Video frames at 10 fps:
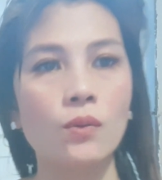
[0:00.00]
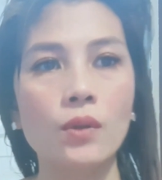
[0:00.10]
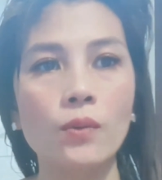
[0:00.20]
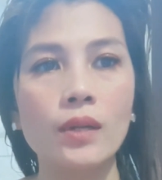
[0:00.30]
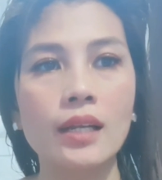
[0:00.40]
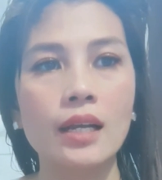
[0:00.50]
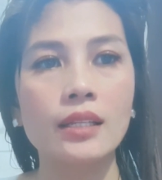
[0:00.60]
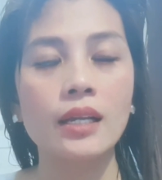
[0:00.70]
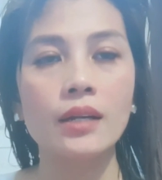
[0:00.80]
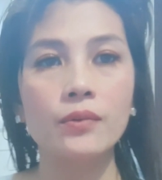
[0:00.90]
we will
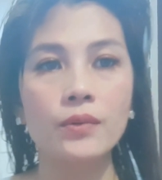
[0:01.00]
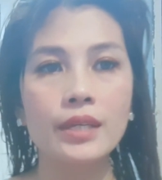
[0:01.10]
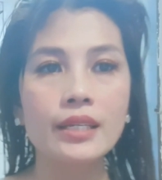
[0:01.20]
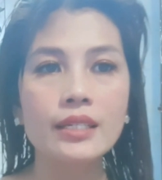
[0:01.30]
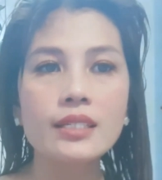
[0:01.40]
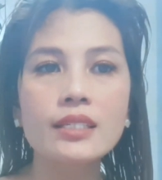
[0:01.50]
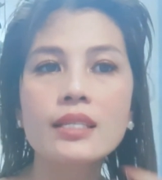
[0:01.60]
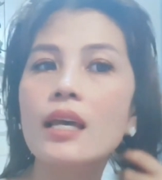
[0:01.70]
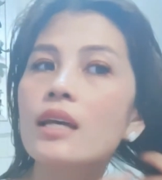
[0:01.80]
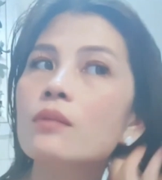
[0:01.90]
gonna
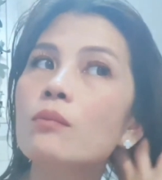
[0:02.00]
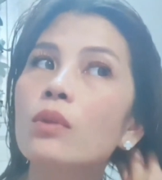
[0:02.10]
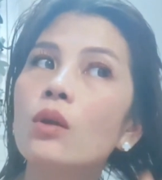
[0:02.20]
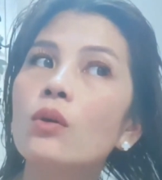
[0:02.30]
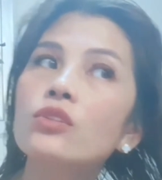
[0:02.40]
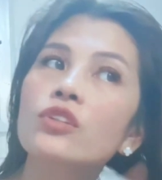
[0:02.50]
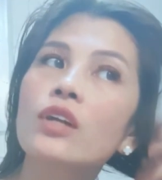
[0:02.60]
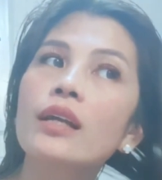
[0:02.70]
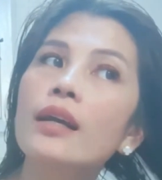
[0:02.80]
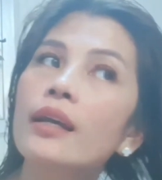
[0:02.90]
rinse and blow
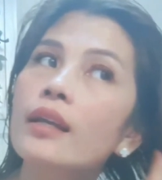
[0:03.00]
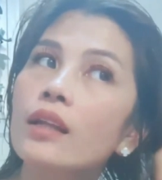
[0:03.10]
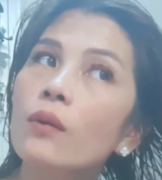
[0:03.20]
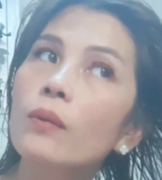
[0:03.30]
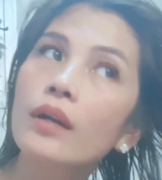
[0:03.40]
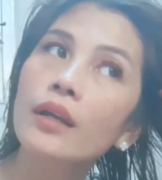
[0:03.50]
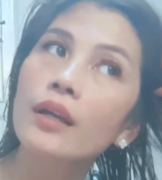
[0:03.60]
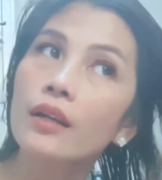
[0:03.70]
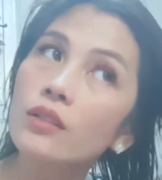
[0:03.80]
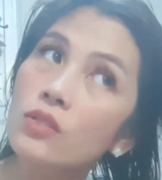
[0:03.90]
dry again our
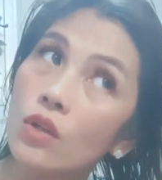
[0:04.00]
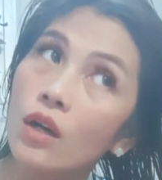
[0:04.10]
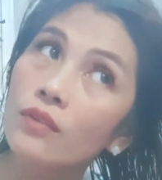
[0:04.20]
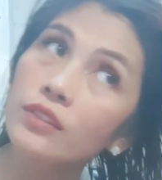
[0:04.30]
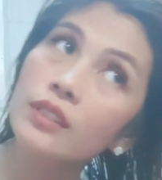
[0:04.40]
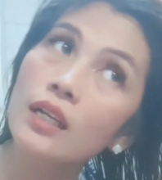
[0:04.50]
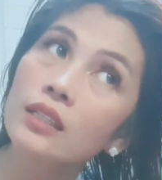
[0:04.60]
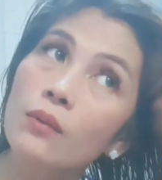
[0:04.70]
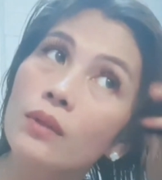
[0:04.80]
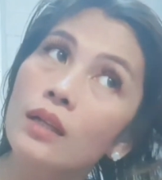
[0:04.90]
hair so after
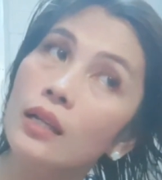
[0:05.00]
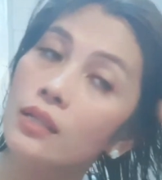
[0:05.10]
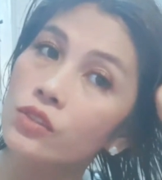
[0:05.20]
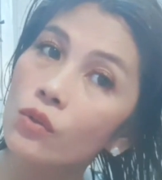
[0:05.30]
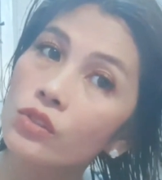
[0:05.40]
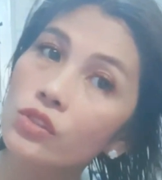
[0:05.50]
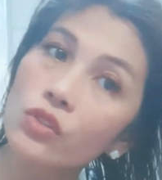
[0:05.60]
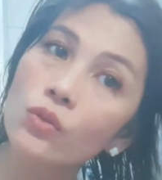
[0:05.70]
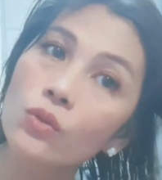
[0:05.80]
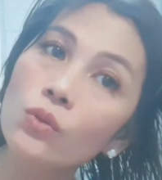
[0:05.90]
that i will gonna show it
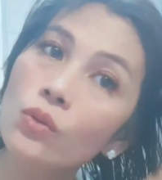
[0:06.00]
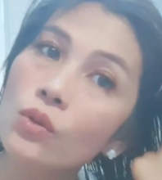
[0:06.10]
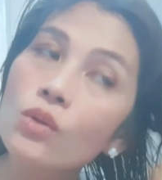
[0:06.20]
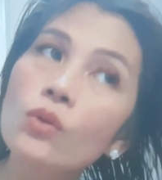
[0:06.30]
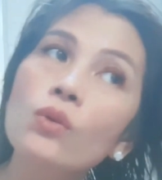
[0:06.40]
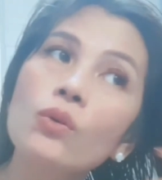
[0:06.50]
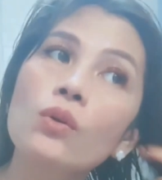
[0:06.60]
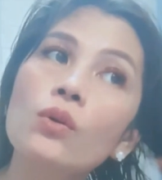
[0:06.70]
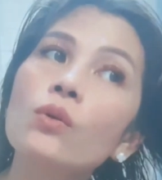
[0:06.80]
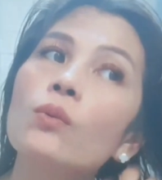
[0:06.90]
to you
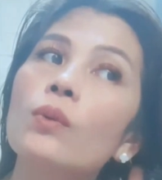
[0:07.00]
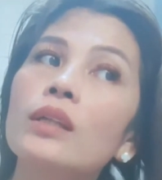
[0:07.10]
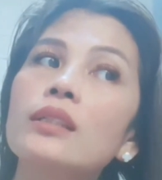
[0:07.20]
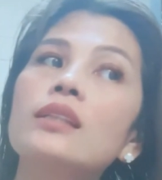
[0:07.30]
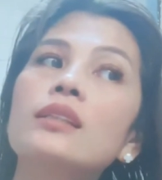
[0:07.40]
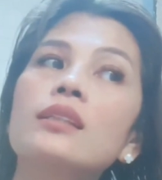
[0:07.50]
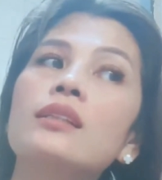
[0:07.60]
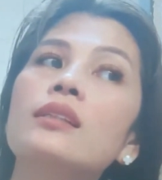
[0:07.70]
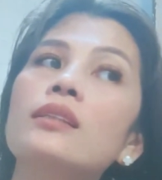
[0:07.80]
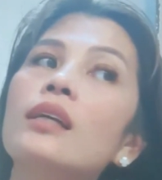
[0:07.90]
what is
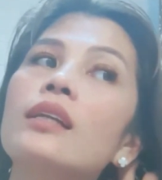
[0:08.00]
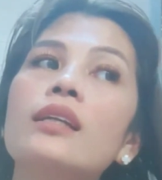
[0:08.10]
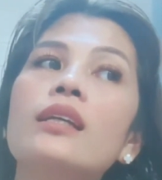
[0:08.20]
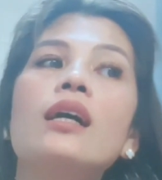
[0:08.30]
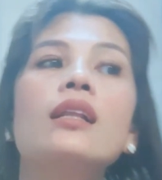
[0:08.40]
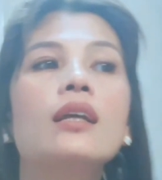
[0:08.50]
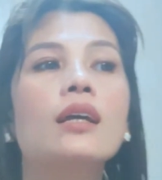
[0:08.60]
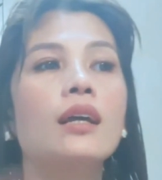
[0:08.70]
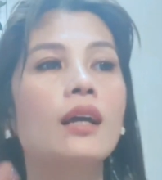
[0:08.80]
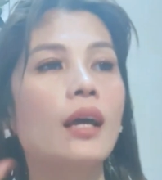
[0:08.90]
the real
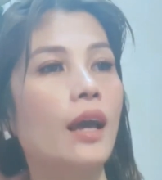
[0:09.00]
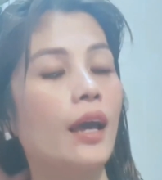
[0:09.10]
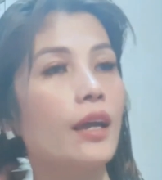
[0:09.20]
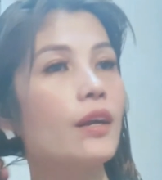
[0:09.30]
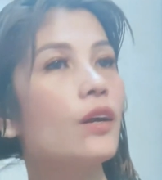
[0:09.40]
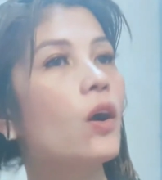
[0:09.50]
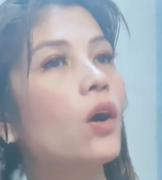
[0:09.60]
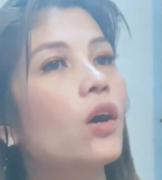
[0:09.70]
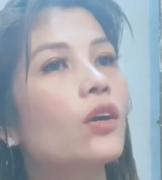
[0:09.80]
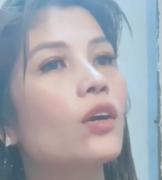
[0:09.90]
hair
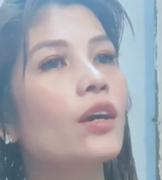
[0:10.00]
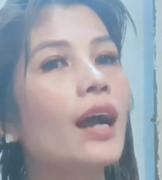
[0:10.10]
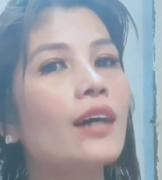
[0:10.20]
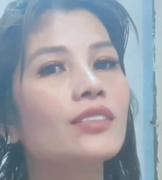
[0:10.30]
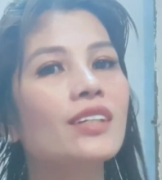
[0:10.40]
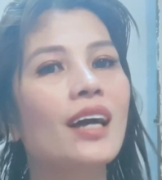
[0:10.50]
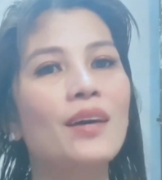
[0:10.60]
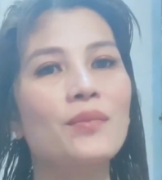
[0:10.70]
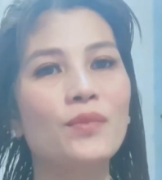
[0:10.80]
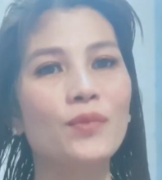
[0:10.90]
color
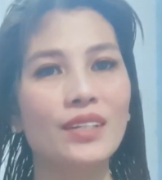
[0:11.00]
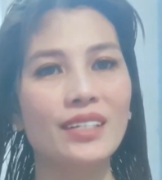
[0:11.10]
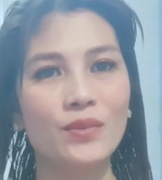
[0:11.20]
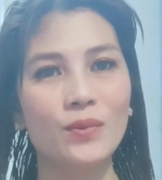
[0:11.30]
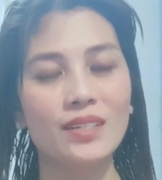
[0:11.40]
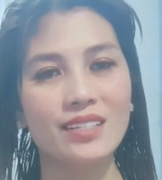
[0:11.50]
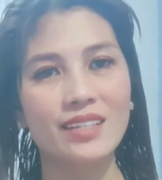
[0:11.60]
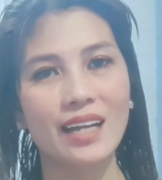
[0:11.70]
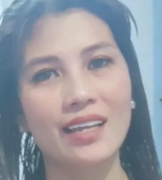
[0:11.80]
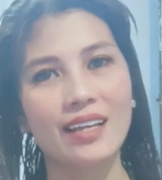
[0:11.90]
outcome when it was
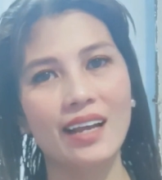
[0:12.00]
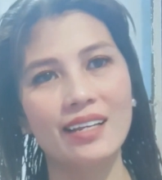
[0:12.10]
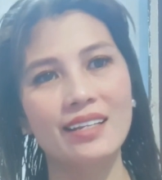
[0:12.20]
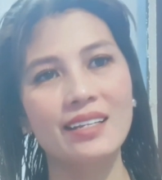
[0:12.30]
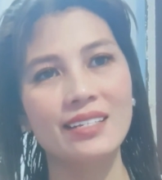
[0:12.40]
dry guy.